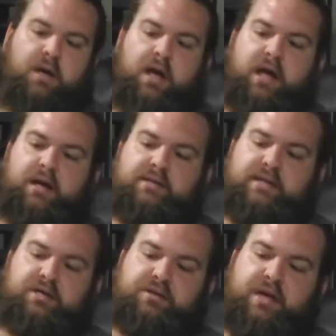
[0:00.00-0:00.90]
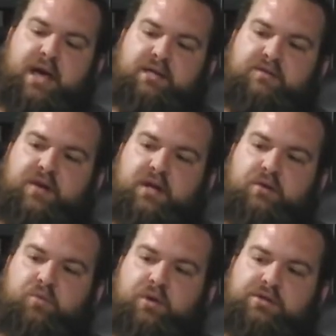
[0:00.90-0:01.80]
And it's actually
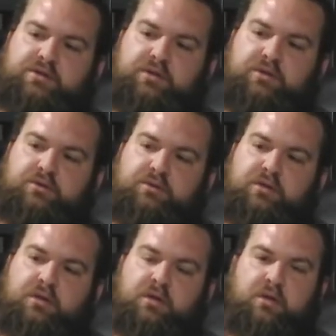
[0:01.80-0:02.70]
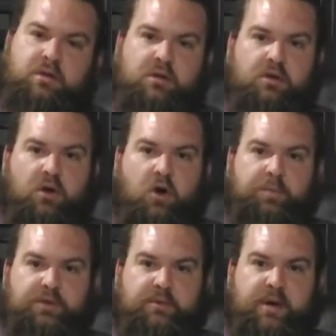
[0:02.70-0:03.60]
activated once you
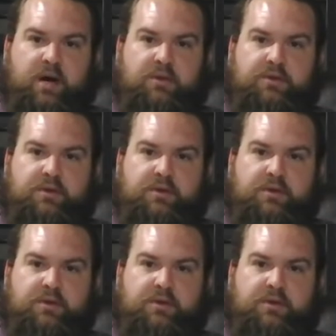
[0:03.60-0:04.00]
open the mouth.